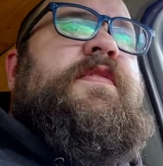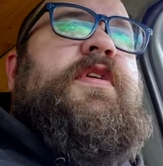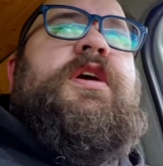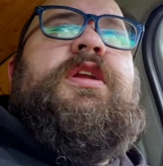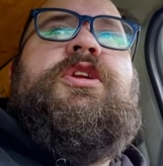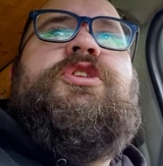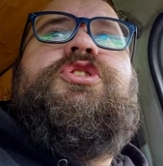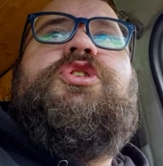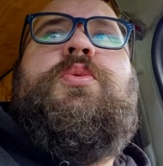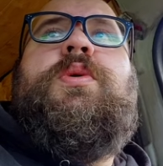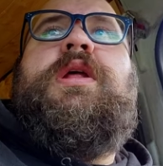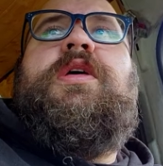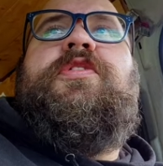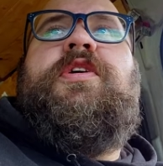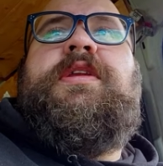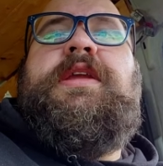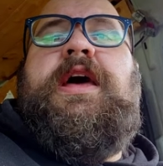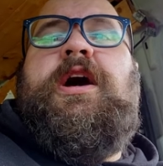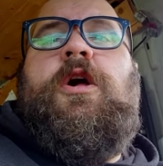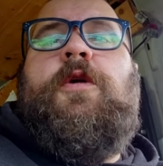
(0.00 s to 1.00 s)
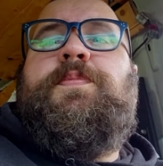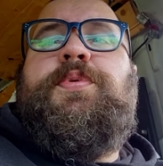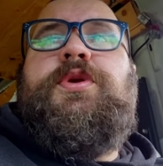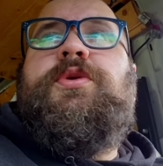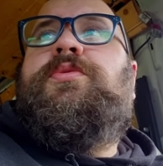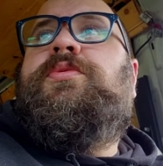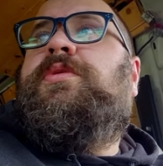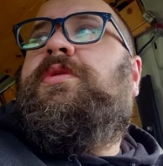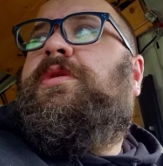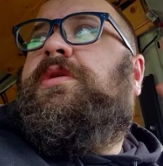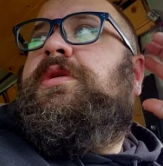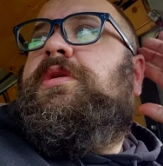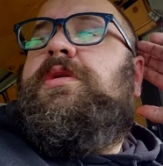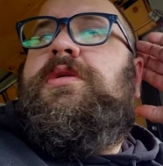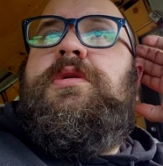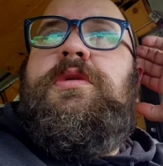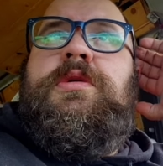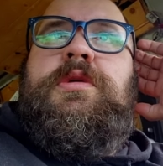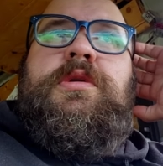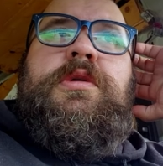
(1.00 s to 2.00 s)
even going to do anything to help you
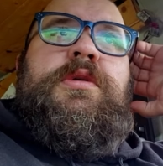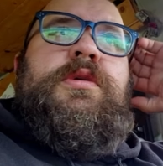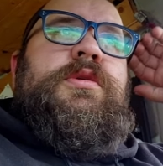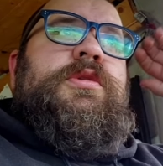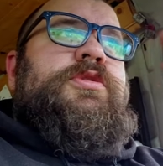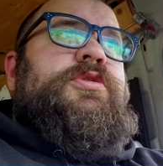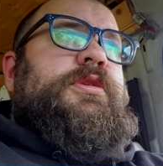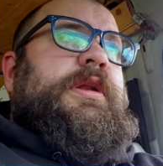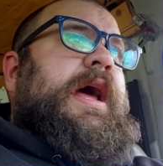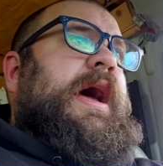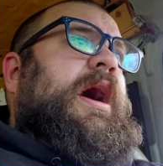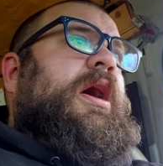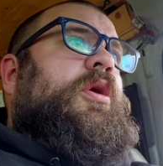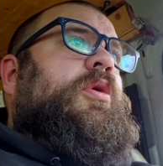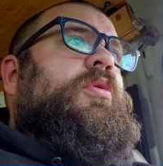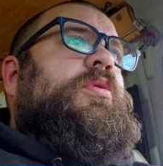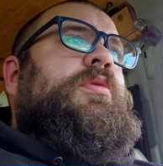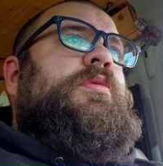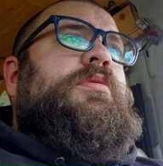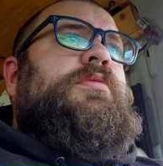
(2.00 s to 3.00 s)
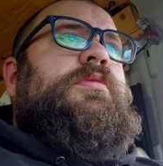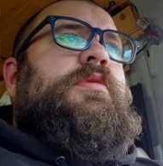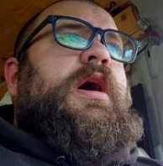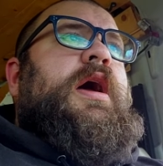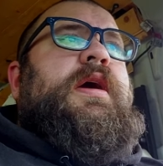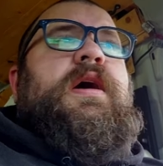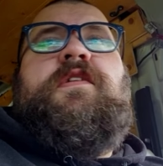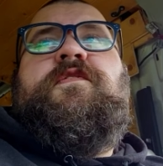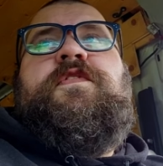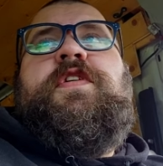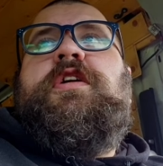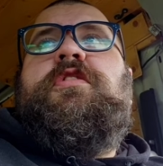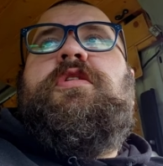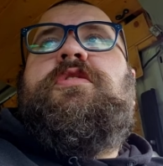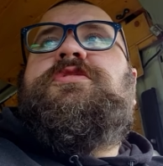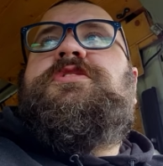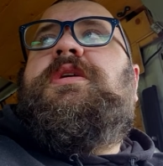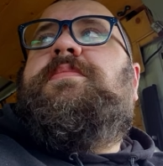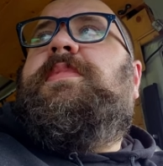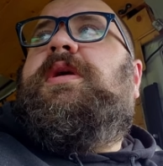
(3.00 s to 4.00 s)
so now i got to
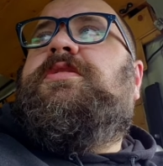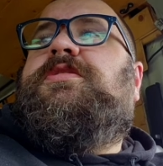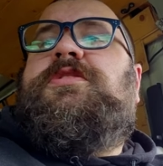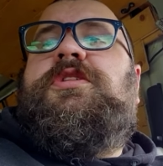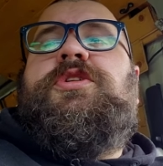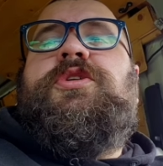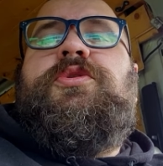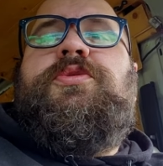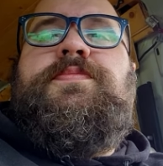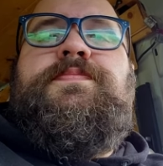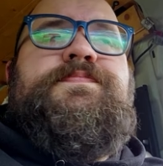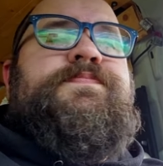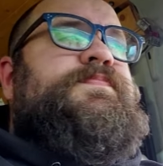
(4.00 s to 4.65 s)
figure out something else to do